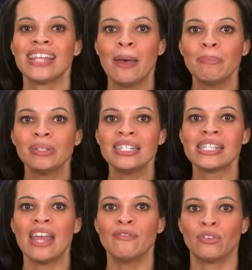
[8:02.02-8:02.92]
templates
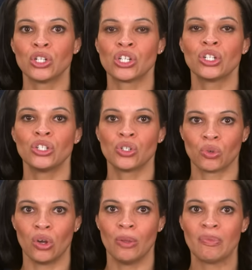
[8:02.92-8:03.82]
and version
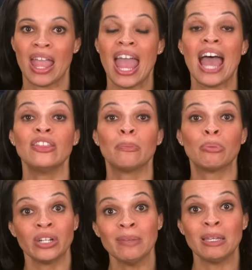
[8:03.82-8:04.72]
control, and the
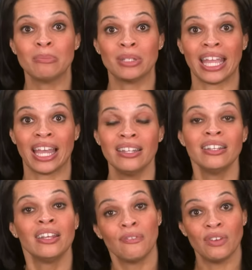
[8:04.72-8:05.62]
Premium plan,
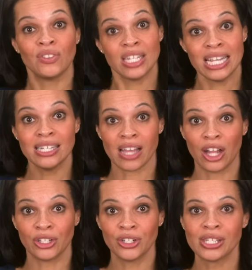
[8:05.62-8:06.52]

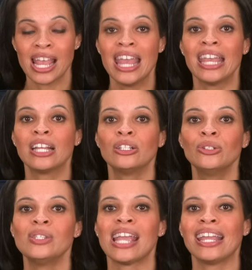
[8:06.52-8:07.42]
$15,
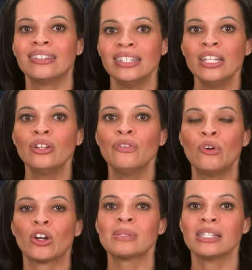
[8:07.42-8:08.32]
includes a legal
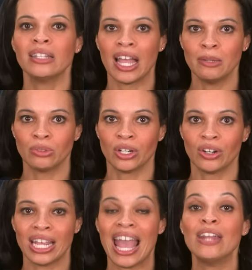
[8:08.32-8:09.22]
forms
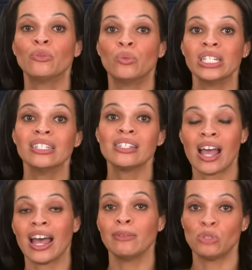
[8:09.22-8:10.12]
library and
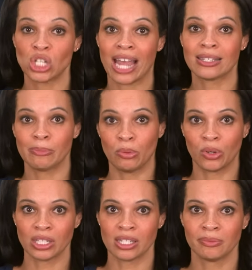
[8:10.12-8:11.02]
real-time chat
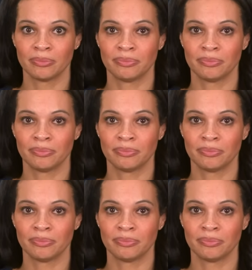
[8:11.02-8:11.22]
support.